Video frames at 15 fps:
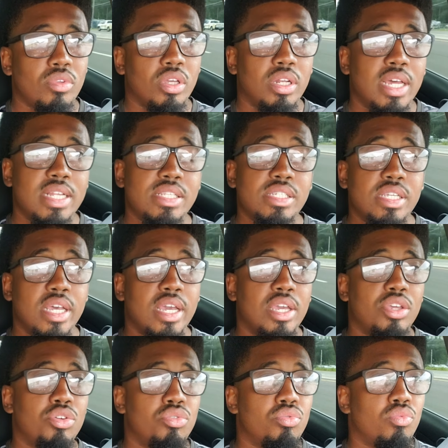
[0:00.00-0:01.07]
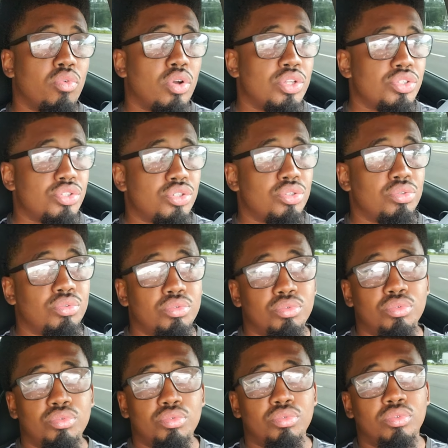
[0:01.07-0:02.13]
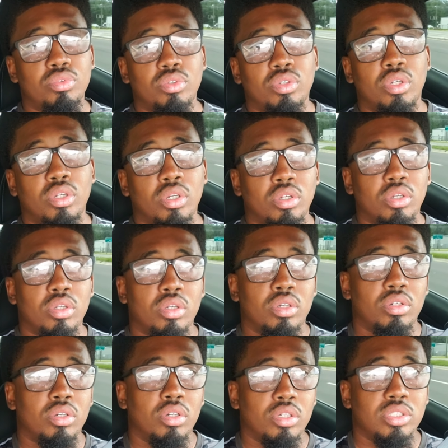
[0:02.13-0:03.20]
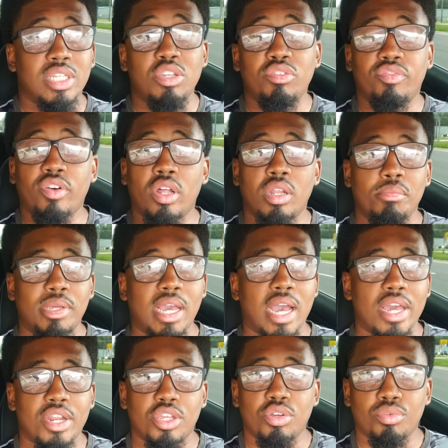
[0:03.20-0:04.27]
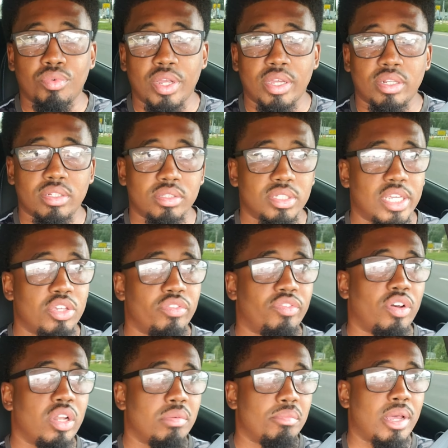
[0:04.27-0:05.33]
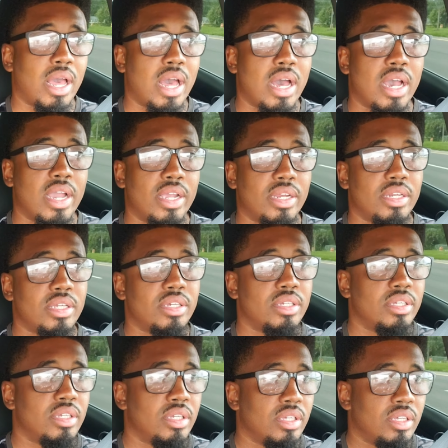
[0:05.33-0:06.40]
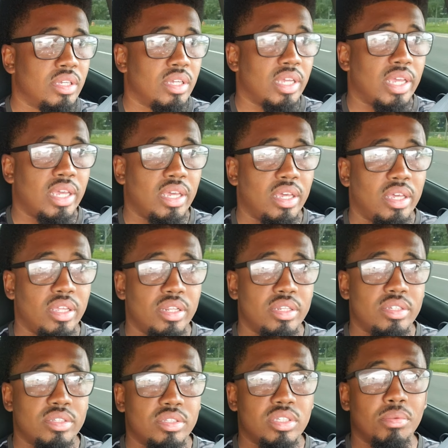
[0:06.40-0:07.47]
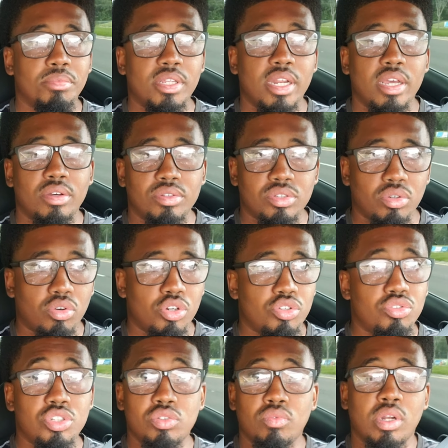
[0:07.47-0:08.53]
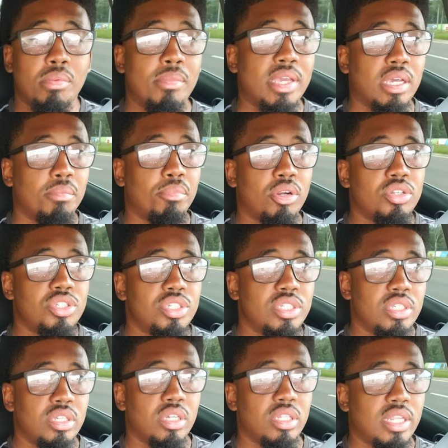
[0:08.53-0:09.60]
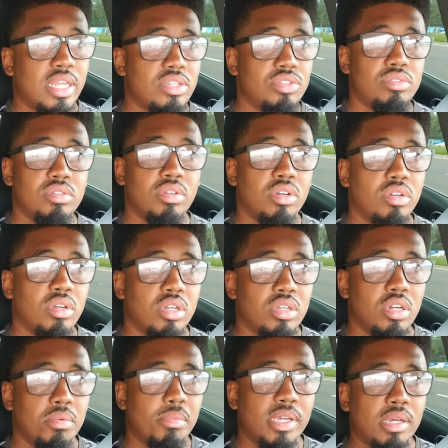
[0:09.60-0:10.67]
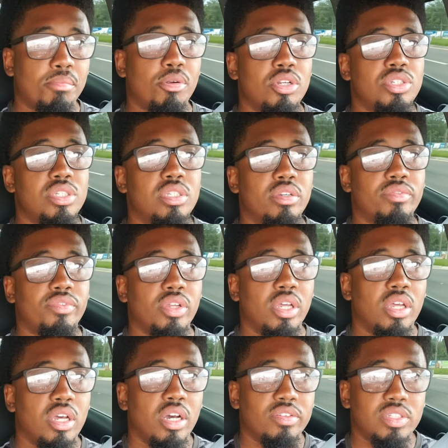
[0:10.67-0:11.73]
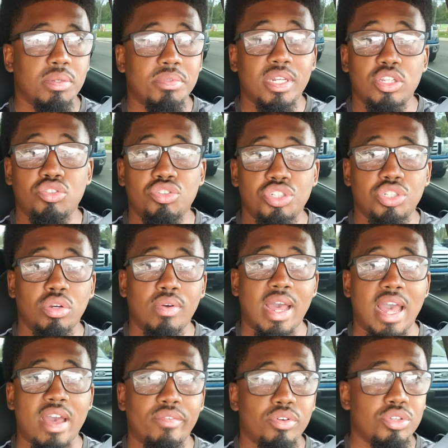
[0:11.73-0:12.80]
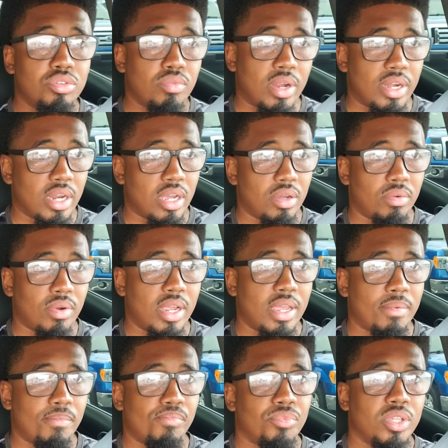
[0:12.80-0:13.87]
let's say you want to, say you're falling behind in your rent, say you're falling behind in something else, or you just want to make a purchase that's, or, or make a purchase of, of something that you just don't have on you right now, right?